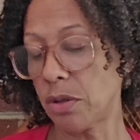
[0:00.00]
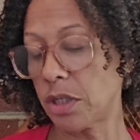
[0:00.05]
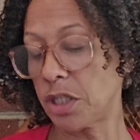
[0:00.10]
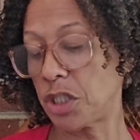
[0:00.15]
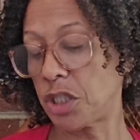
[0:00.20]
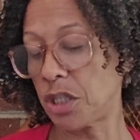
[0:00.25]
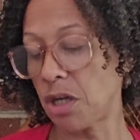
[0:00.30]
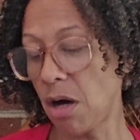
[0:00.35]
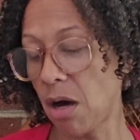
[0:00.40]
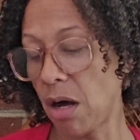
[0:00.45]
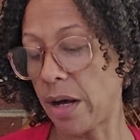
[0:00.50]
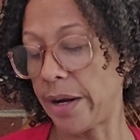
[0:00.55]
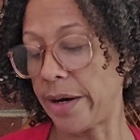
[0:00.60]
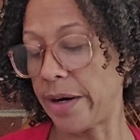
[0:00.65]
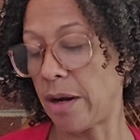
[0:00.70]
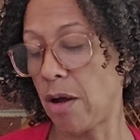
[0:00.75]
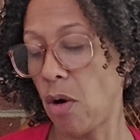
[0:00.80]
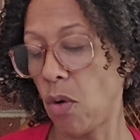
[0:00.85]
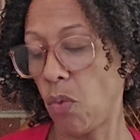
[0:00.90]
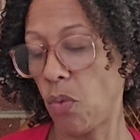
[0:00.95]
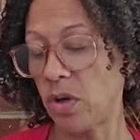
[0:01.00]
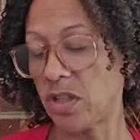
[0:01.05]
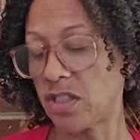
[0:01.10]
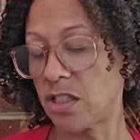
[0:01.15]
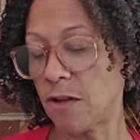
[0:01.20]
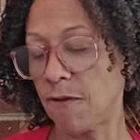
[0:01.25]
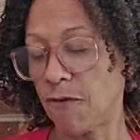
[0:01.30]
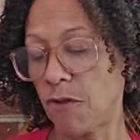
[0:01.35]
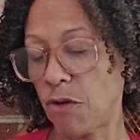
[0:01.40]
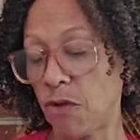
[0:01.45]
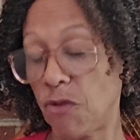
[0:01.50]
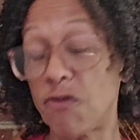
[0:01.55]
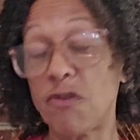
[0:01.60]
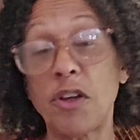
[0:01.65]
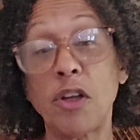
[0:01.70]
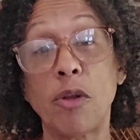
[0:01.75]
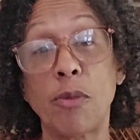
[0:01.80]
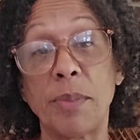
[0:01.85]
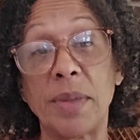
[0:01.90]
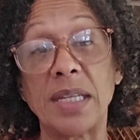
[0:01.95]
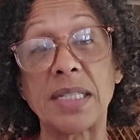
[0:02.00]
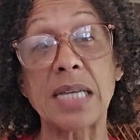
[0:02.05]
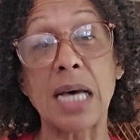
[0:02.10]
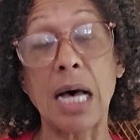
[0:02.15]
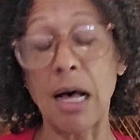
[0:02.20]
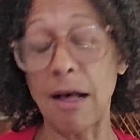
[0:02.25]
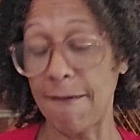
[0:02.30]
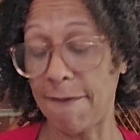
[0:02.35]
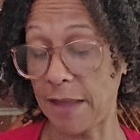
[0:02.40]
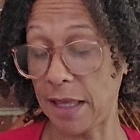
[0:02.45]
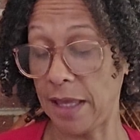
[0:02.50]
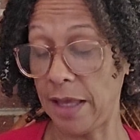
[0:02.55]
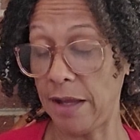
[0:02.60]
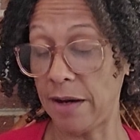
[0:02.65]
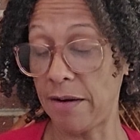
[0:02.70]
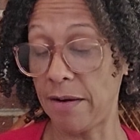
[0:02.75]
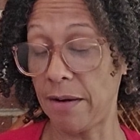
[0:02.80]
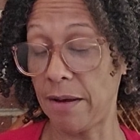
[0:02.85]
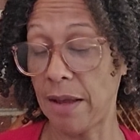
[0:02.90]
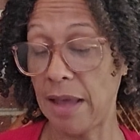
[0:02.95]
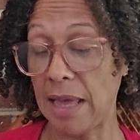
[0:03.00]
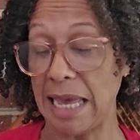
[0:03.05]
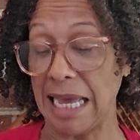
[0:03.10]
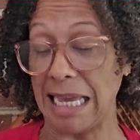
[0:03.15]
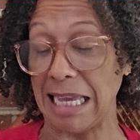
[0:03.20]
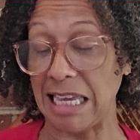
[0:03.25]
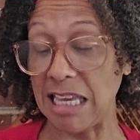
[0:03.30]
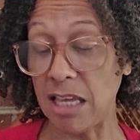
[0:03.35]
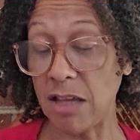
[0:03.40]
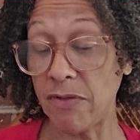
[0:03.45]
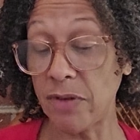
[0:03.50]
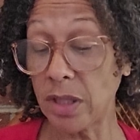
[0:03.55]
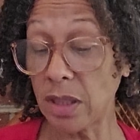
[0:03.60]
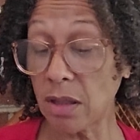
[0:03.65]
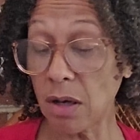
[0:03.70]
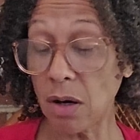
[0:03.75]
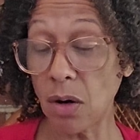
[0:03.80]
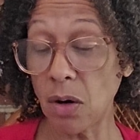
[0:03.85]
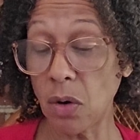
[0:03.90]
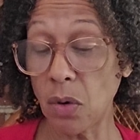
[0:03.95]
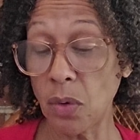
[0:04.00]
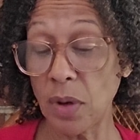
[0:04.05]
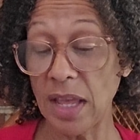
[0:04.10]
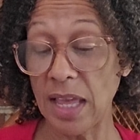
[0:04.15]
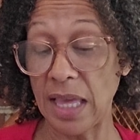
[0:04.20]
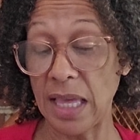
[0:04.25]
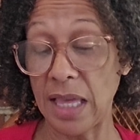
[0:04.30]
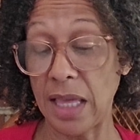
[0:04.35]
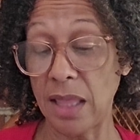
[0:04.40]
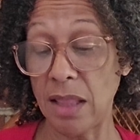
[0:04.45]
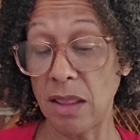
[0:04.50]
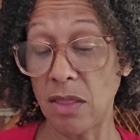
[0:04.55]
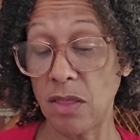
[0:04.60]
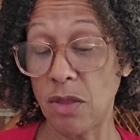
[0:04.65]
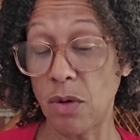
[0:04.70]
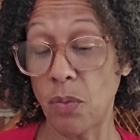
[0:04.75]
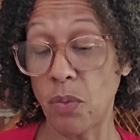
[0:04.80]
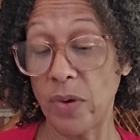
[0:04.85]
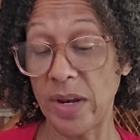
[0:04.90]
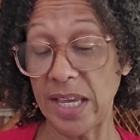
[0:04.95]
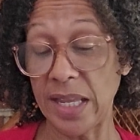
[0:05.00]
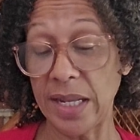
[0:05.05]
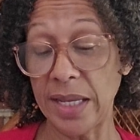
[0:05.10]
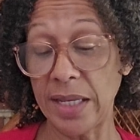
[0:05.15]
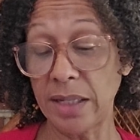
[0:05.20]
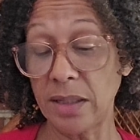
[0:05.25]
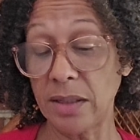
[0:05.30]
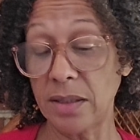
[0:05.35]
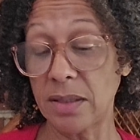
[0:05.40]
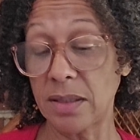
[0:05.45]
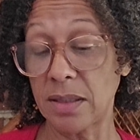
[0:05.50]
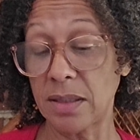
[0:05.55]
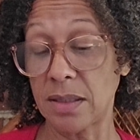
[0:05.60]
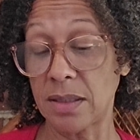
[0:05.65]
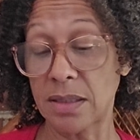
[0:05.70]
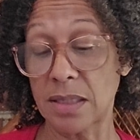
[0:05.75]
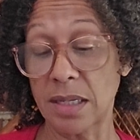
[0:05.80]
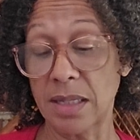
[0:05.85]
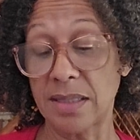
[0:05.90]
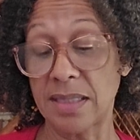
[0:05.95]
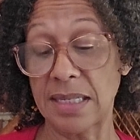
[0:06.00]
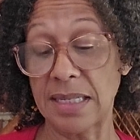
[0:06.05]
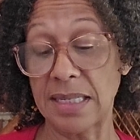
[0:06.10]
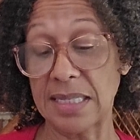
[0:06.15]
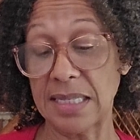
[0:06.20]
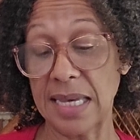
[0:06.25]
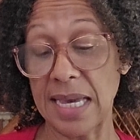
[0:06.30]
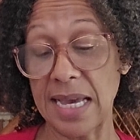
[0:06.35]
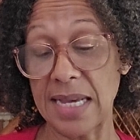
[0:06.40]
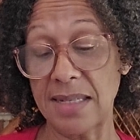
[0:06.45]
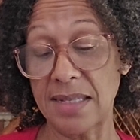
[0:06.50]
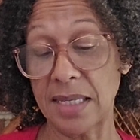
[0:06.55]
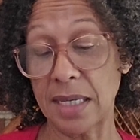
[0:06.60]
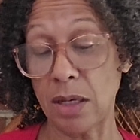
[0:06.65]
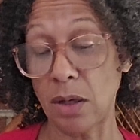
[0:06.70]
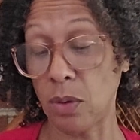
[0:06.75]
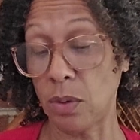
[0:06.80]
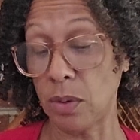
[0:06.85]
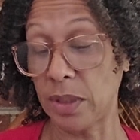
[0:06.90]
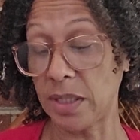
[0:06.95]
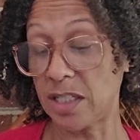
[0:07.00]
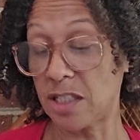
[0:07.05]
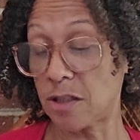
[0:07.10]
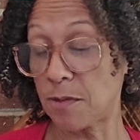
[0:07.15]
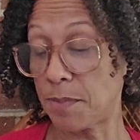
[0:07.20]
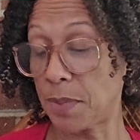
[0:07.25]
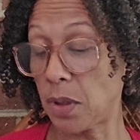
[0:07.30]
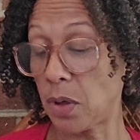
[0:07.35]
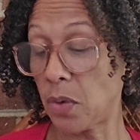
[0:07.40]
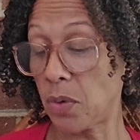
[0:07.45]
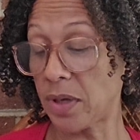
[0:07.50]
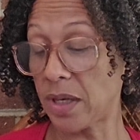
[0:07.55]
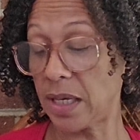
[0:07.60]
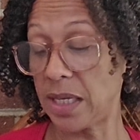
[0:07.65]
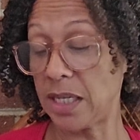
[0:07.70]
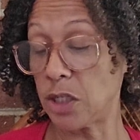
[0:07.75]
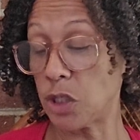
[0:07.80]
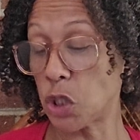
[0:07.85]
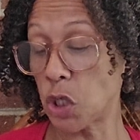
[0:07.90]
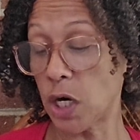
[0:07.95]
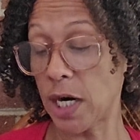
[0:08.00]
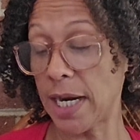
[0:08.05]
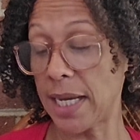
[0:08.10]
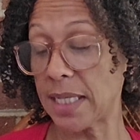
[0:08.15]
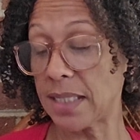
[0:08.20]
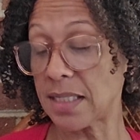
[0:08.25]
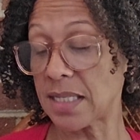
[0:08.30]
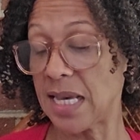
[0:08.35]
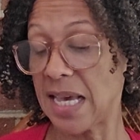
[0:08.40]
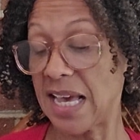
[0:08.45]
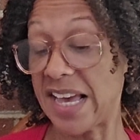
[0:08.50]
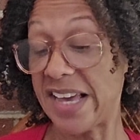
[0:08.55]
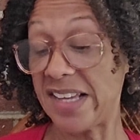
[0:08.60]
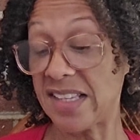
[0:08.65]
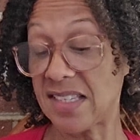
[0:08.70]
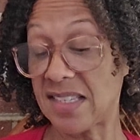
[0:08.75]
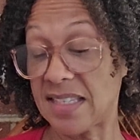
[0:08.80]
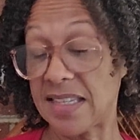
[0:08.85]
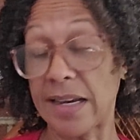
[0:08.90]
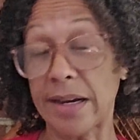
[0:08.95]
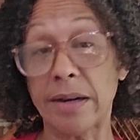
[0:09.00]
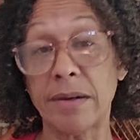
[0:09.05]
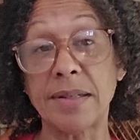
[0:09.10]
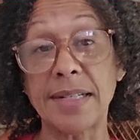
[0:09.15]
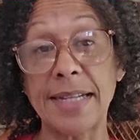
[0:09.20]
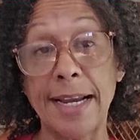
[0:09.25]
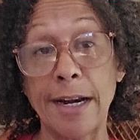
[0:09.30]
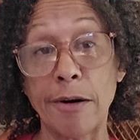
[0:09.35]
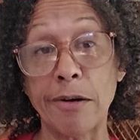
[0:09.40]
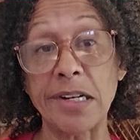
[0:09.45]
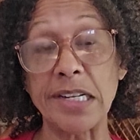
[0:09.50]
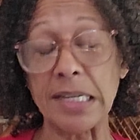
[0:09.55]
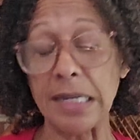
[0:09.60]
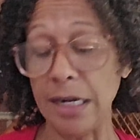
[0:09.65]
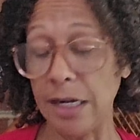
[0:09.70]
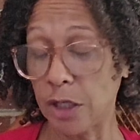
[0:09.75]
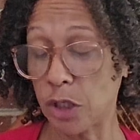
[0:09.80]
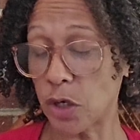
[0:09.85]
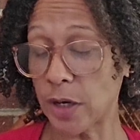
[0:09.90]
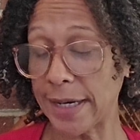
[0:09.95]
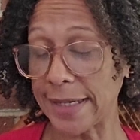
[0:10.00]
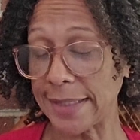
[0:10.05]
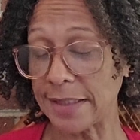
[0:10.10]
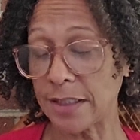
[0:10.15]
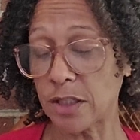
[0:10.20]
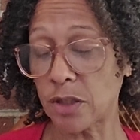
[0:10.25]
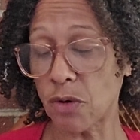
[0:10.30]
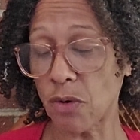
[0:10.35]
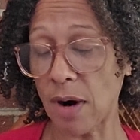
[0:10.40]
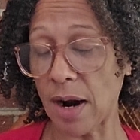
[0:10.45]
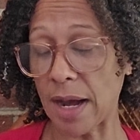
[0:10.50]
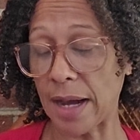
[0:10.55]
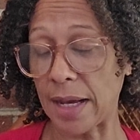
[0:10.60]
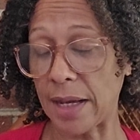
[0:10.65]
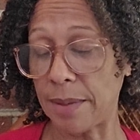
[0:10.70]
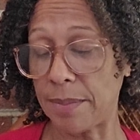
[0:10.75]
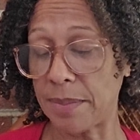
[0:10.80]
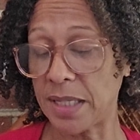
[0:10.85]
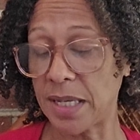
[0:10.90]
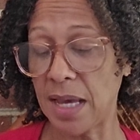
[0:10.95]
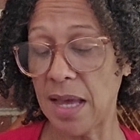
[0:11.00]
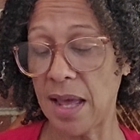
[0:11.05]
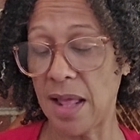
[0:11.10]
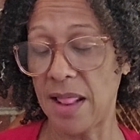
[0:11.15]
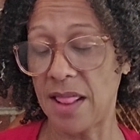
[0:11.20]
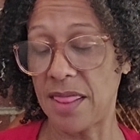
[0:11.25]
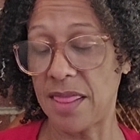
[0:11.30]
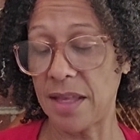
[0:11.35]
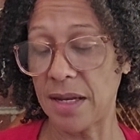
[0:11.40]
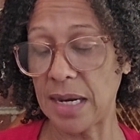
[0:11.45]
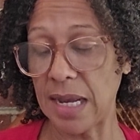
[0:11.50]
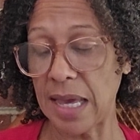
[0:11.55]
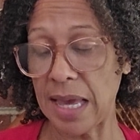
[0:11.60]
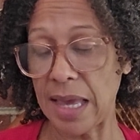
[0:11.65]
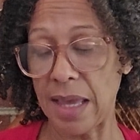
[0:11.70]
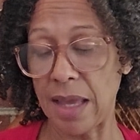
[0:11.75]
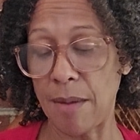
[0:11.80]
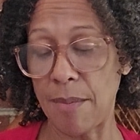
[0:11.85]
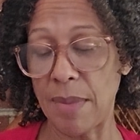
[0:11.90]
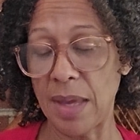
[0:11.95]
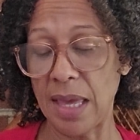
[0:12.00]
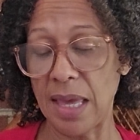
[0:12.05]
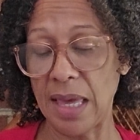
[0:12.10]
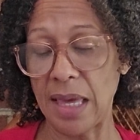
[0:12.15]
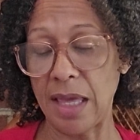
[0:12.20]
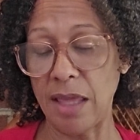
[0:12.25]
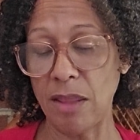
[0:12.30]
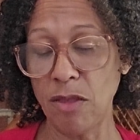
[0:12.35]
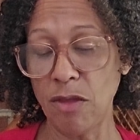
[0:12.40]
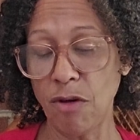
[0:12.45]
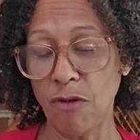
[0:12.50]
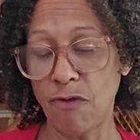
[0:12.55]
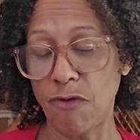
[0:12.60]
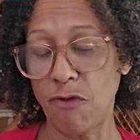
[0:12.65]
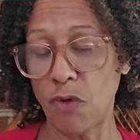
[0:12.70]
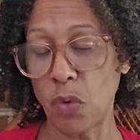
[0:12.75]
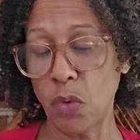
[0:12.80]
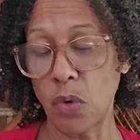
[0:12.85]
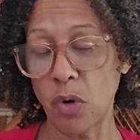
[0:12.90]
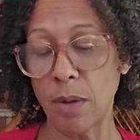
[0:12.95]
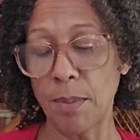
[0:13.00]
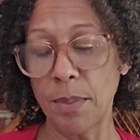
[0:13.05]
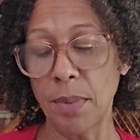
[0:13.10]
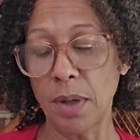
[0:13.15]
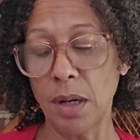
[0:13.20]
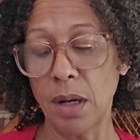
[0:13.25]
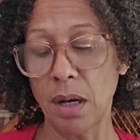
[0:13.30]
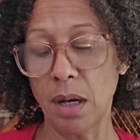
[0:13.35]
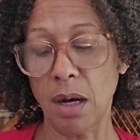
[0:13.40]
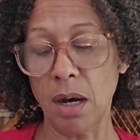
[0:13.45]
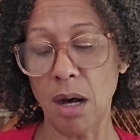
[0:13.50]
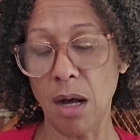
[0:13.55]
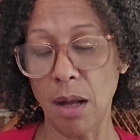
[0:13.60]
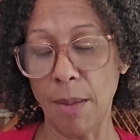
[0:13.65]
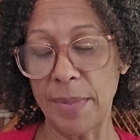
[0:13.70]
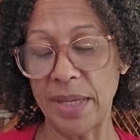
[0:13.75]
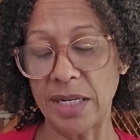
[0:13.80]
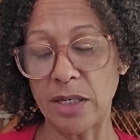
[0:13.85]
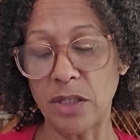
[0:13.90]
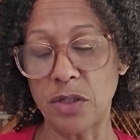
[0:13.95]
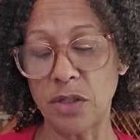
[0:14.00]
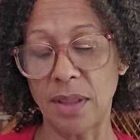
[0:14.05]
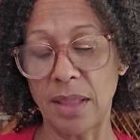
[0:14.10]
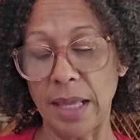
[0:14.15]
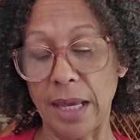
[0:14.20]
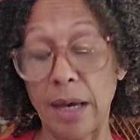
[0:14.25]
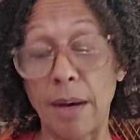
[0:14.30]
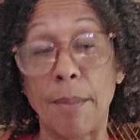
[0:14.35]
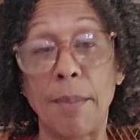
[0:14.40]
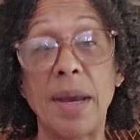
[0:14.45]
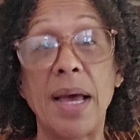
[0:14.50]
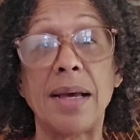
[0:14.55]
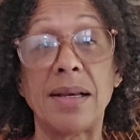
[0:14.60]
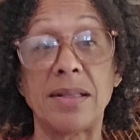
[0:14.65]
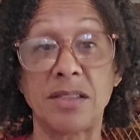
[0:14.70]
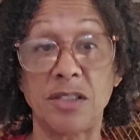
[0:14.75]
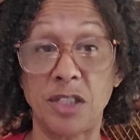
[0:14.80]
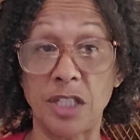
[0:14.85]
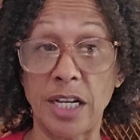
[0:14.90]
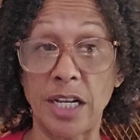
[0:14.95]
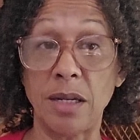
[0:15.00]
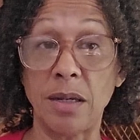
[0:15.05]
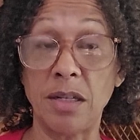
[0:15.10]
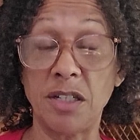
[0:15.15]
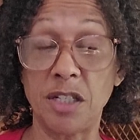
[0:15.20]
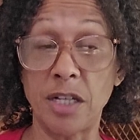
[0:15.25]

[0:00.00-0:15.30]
John was the fulfillment of it, even though in the reading, since Cayce only spoke in trance, his secretary transcribed the name in the form common to them as John,